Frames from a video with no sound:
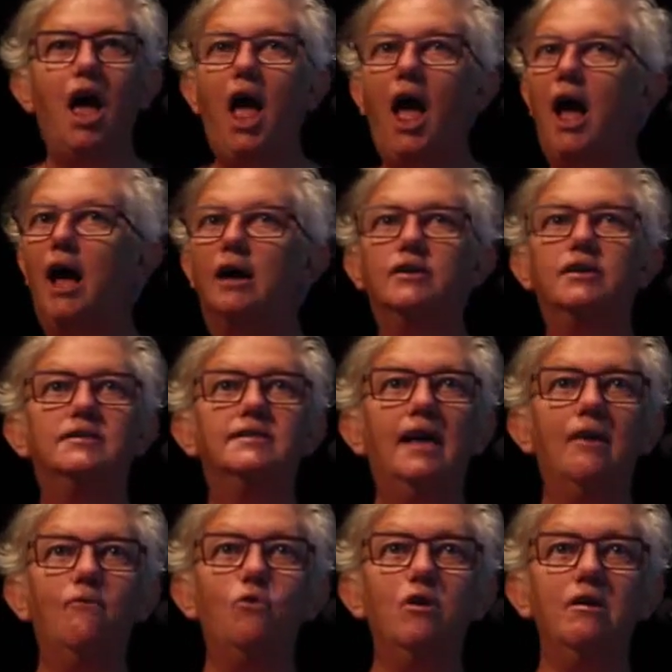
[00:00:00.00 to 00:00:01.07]
How does
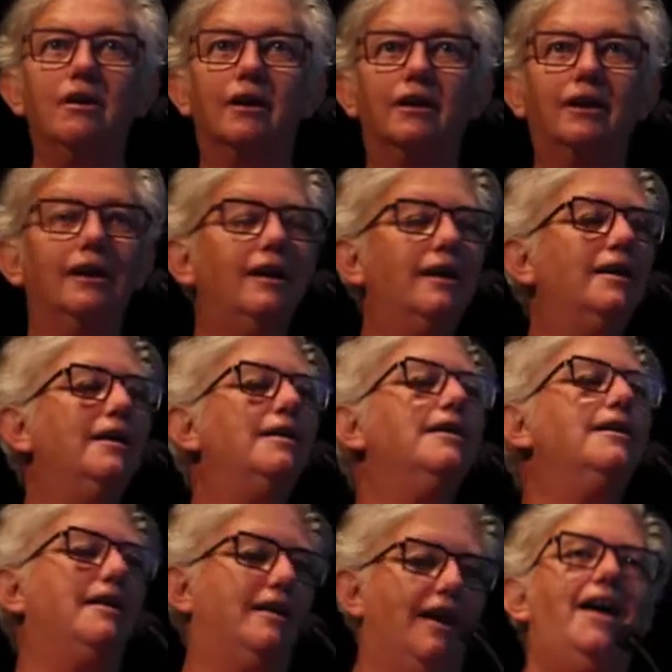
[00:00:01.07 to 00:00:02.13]
that work?
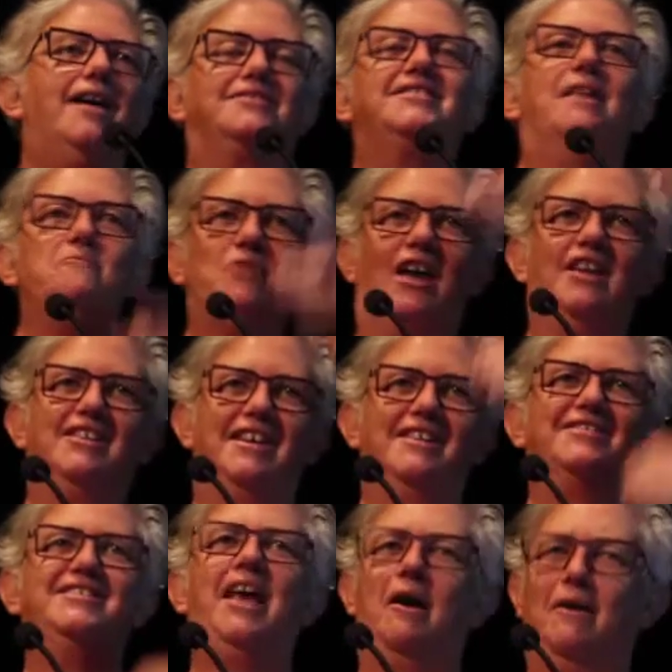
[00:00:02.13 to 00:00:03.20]
Somebody
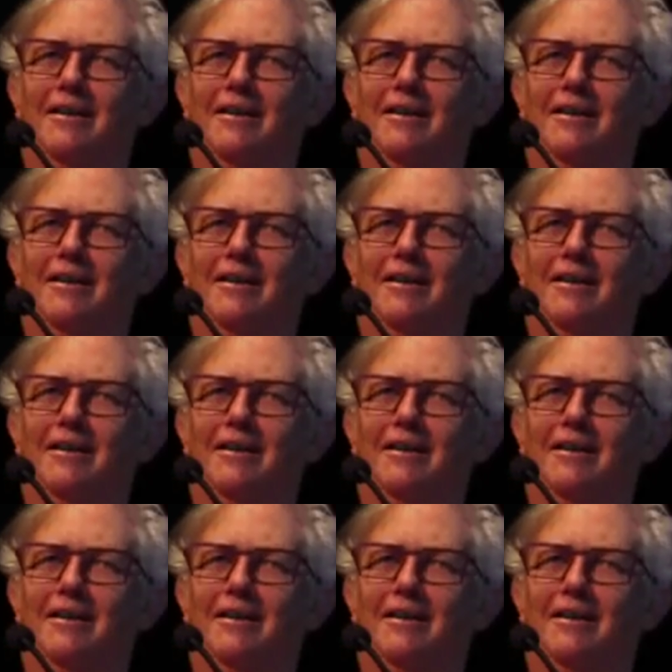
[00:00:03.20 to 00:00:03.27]
says,